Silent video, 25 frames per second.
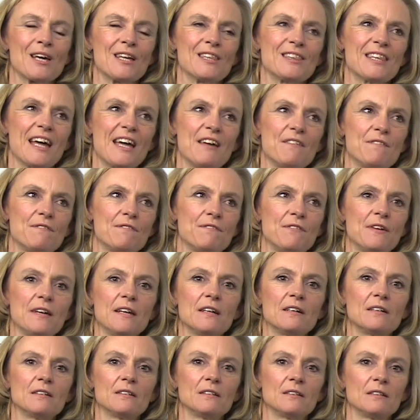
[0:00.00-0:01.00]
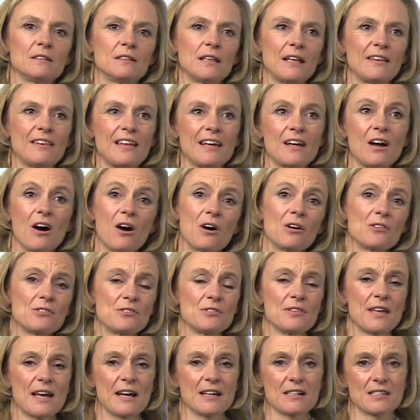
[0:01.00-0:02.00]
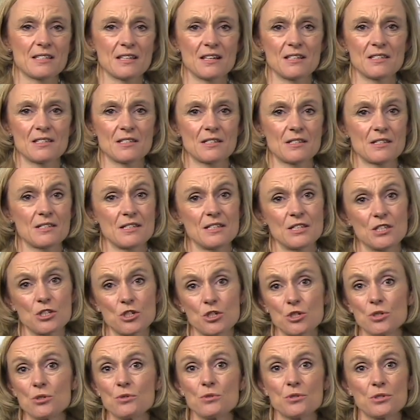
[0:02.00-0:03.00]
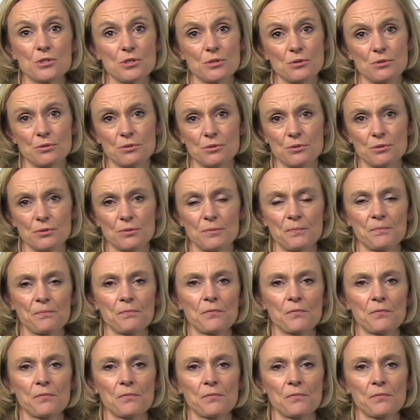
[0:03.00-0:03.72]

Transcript: they feel that they can't do the exercises because it's too sore.